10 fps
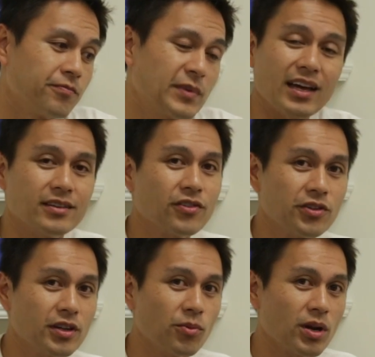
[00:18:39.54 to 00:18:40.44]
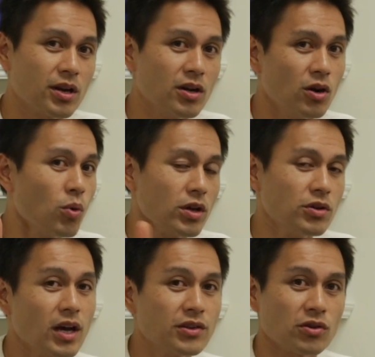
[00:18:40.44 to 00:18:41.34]
Definitely want to know what you
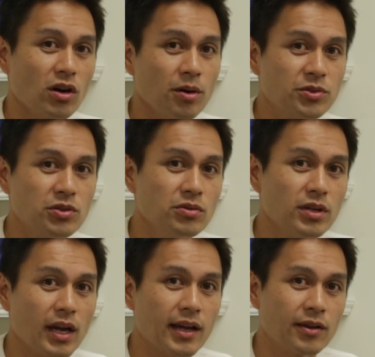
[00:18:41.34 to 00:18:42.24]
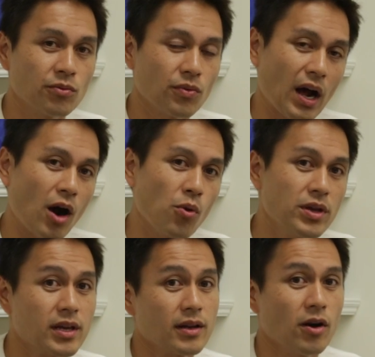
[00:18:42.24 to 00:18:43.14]
guys are up to and how
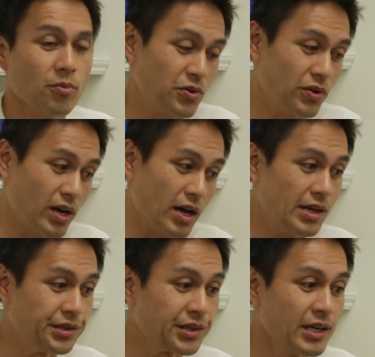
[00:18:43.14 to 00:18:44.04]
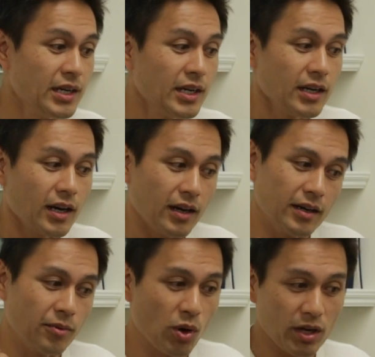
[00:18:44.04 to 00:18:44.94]
we can help you guys.
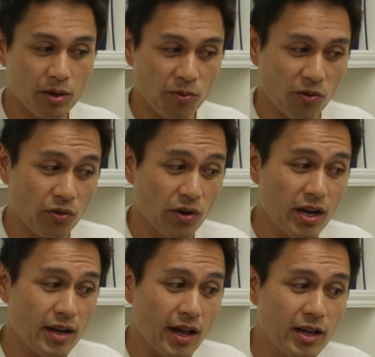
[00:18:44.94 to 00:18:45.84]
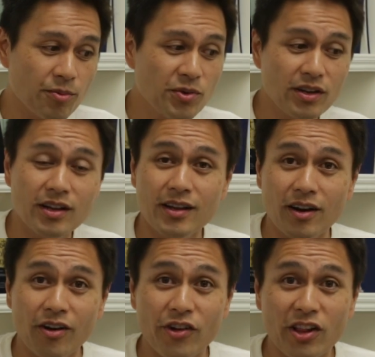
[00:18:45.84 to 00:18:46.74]
Want to create a community
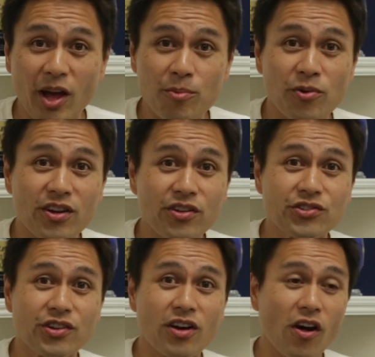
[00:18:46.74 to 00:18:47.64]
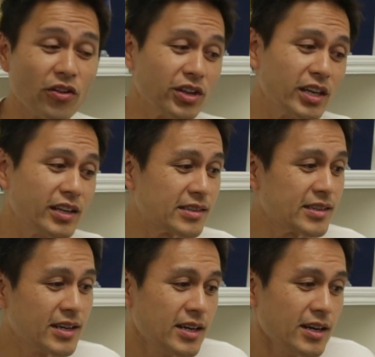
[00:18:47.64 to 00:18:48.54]
of collaborators and colleagues.
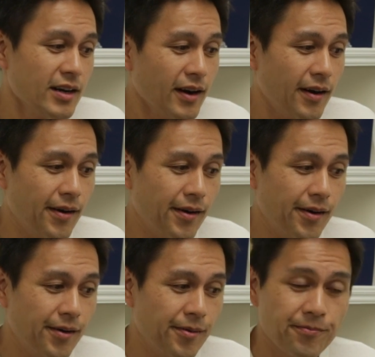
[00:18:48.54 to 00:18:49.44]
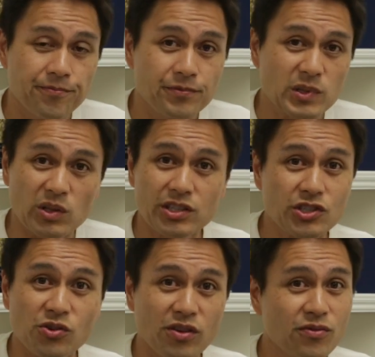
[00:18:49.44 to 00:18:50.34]
So
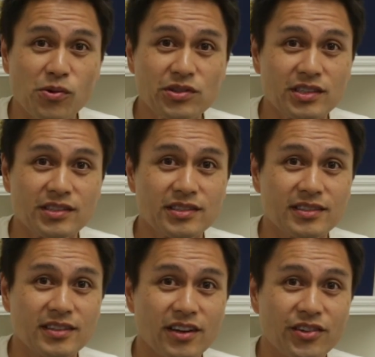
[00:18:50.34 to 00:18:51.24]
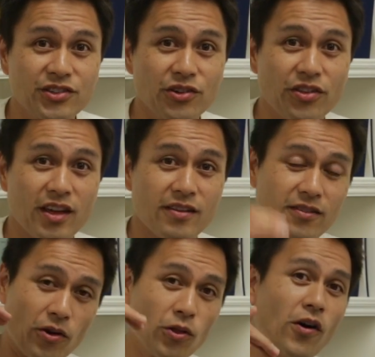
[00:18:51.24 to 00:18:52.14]
let's join forces. Until then,
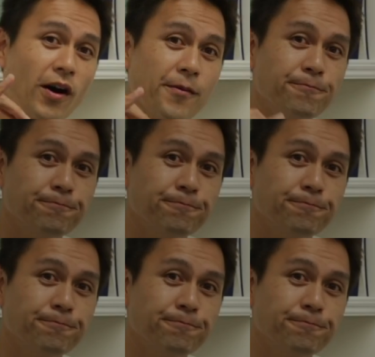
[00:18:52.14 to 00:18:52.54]
aloha.